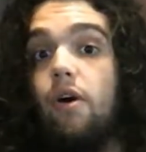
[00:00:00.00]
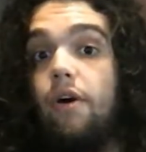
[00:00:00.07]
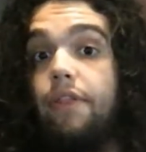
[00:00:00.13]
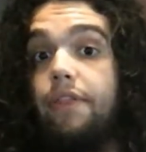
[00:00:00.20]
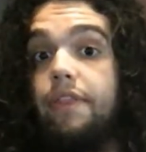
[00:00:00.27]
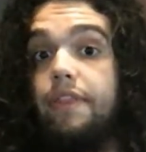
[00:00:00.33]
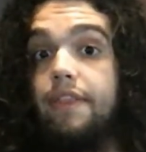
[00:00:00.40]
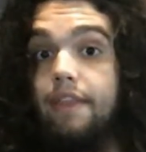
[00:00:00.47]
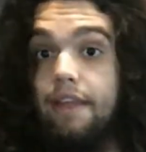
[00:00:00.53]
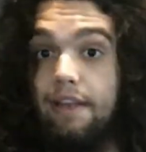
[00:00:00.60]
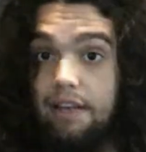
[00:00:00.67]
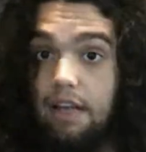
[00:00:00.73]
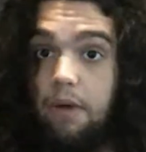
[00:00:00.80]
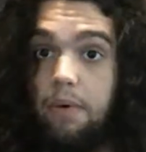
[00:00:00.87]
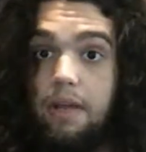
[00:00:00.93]
on the
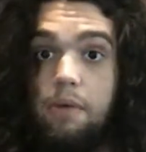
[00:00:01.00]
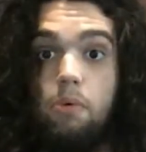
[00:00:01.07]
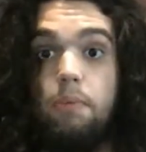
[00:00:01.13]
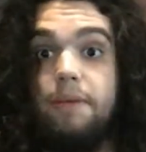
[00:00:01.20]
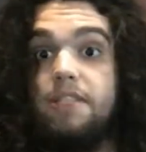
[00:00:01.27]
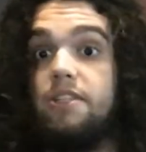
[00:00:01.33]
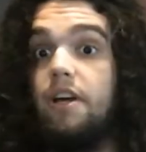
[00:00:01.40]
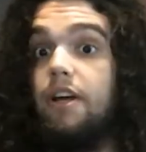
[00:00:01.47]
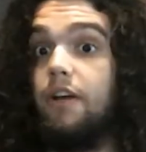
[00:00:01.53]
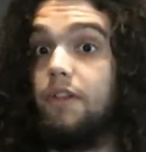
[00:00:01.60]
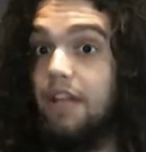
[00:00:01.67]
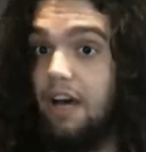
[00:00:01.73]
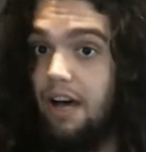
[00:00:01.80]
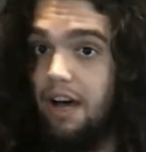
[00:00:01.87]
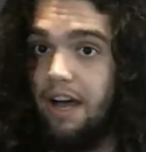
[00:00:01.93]
low E, we'll be starting on
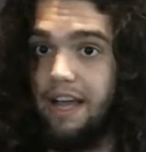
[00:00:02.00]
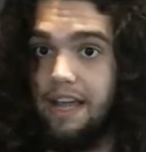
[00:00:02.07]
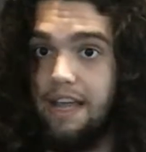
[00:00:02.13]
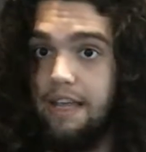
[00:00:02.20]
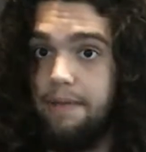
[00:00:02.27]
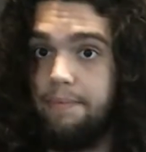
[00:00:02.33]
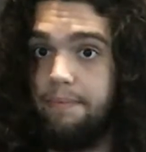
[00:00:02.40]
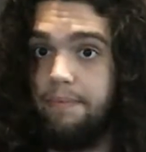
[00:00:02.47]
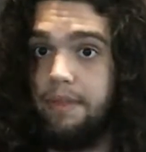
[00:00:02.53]
the high E,